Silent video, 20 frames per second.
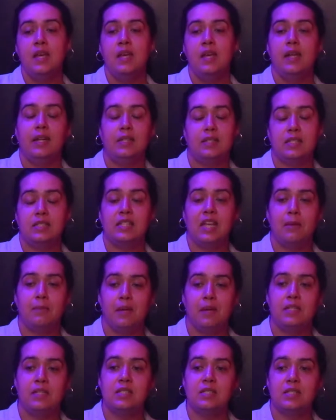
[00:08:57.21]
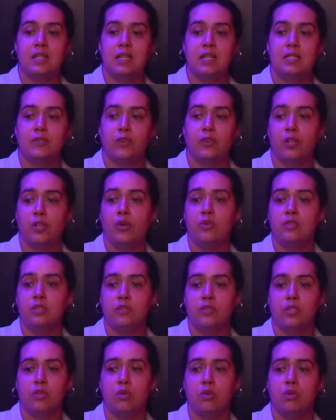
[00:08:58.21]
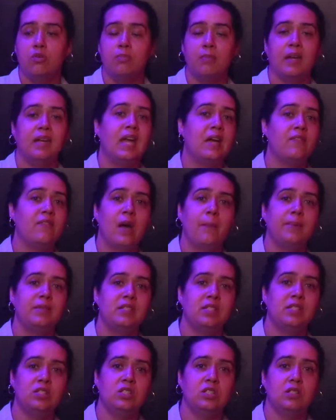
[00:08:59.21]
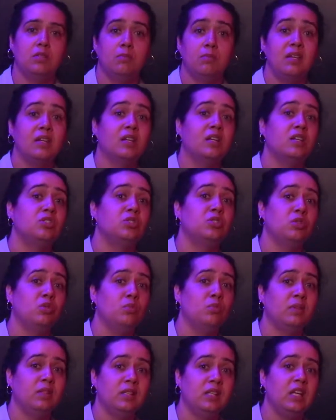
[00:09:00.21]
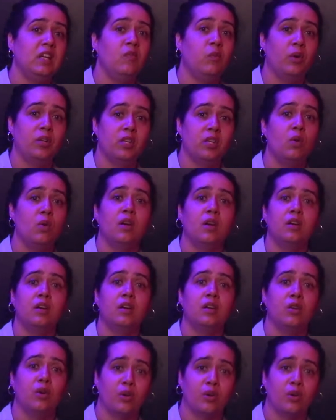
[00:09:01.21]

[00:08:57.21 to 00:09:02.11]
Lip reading: And in the same instance, for those of you who may have opposition because you believe what you heard or